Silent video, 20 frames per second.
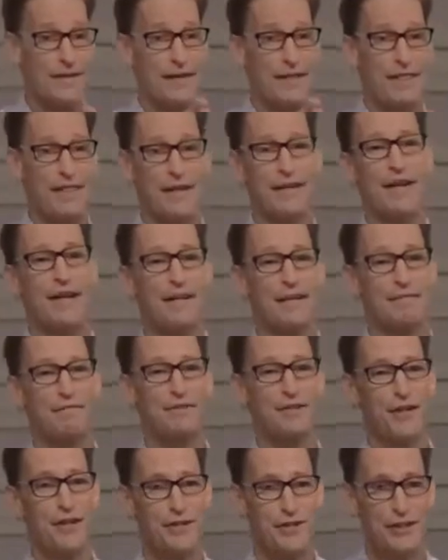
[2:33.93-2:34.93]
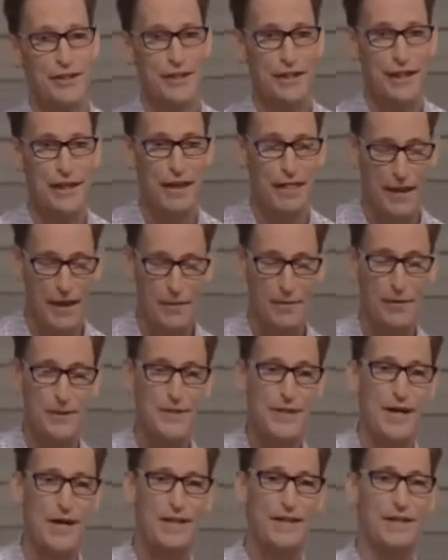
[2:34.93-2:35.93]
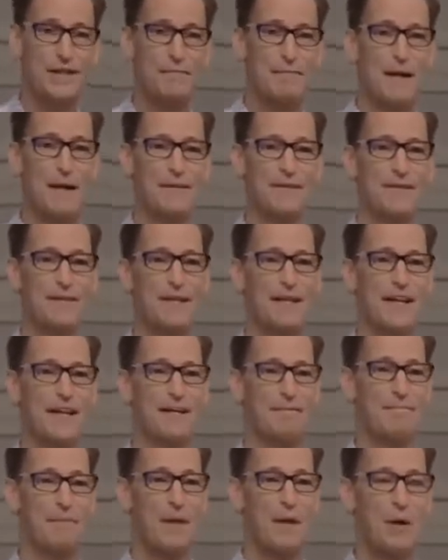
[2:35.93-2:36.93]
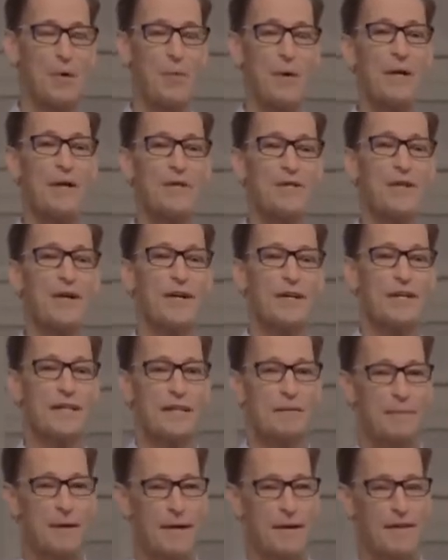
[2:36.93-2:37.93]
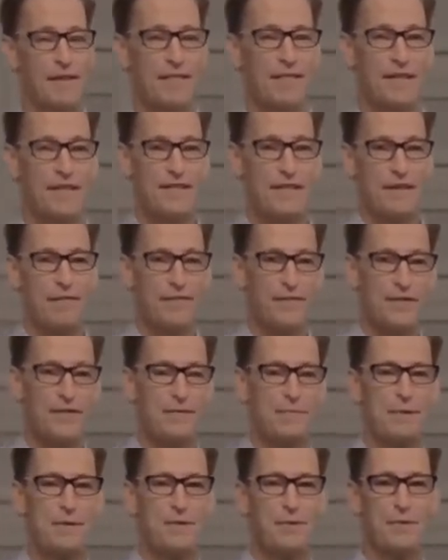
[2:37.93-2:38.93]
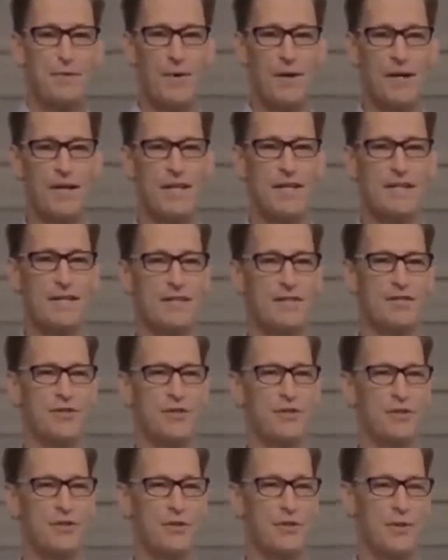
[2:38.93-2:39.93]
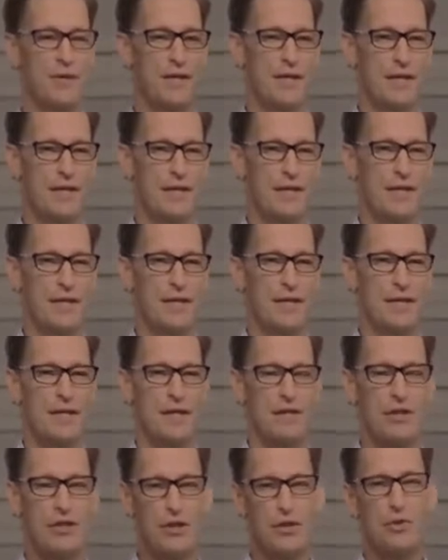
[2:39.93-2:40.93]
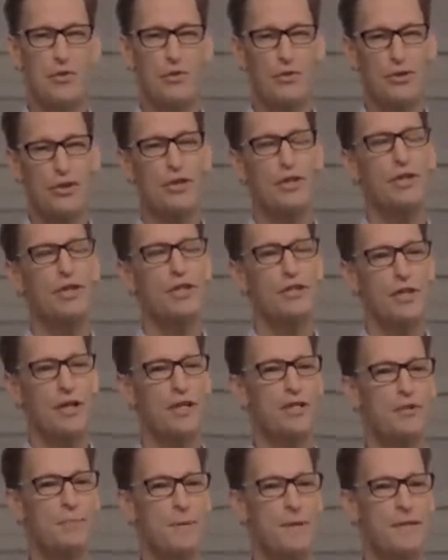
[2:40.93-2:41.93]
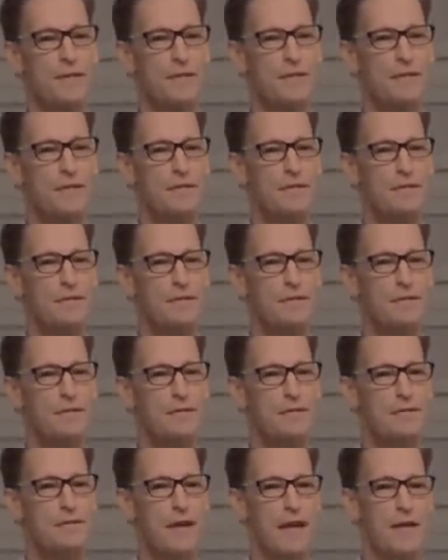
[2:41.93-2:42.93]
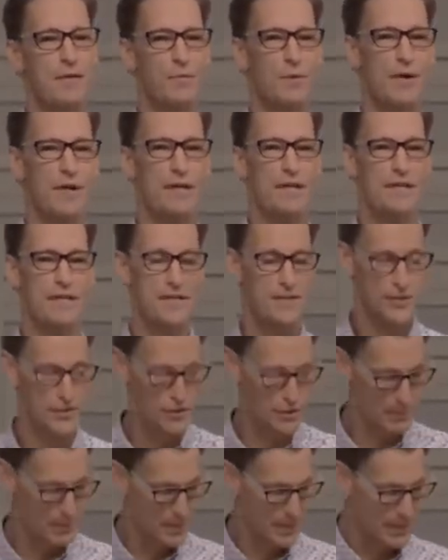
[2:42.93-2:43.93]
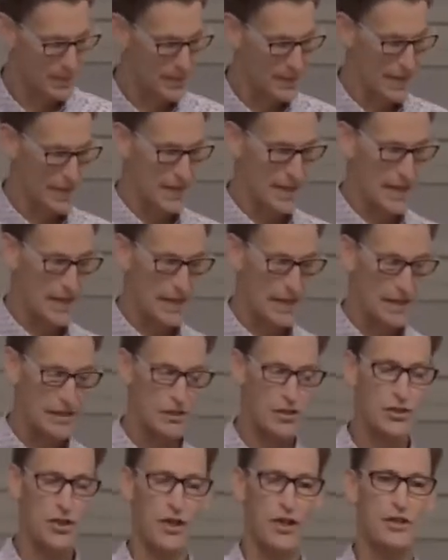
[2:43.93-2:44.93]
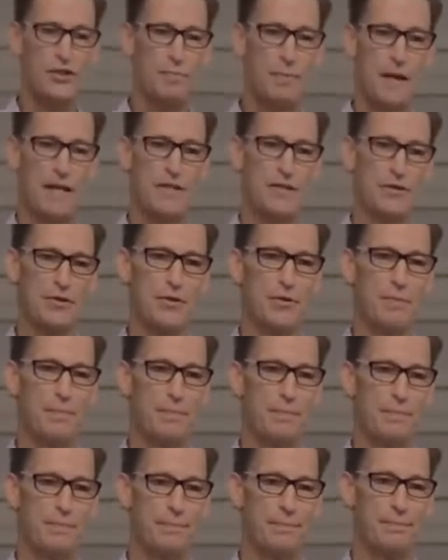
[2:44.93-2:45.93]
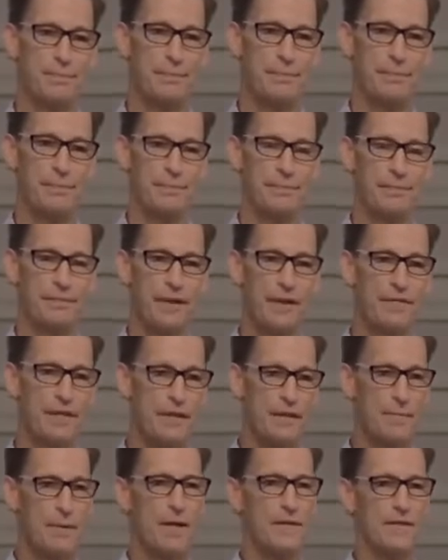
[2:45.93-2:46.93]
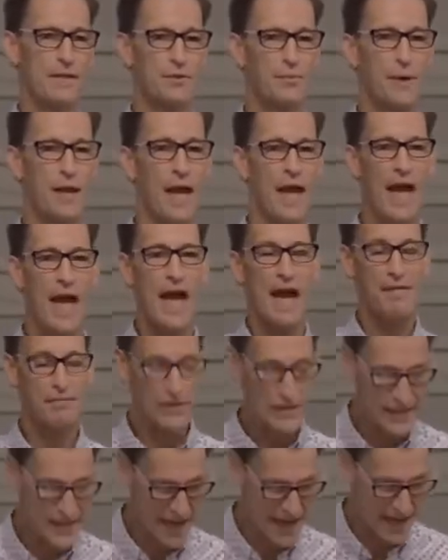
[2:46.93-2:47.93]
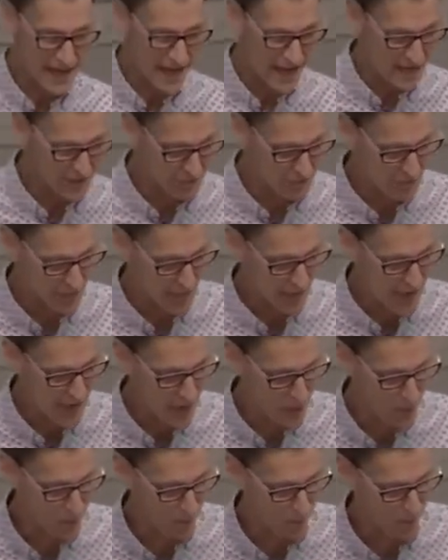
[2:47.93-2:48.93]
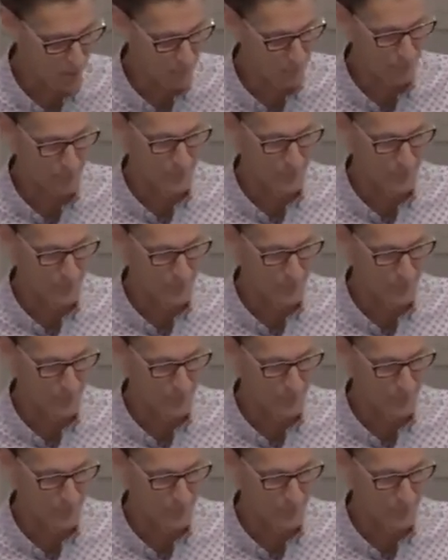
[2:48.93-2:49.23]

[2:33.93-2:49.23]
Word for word: the kind of judging that we're talking about today. We are talking about the difference between what it is to use good judgment and what it is to be judgmental. Think about it this way every day, every hour,